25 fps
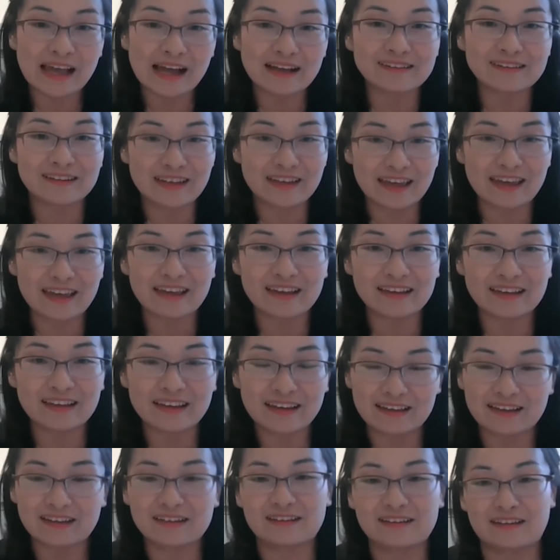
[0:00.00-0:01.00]
and the K
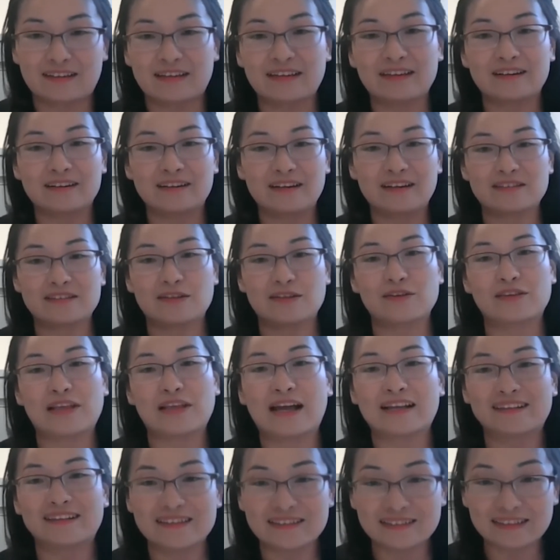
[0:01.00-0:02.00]
here in the
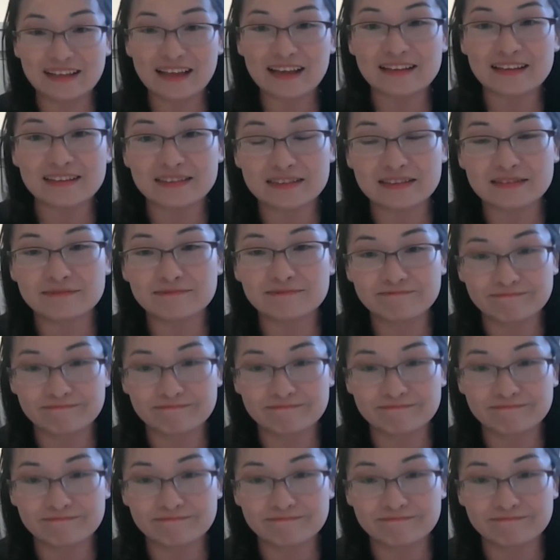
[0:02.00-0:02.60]
United States.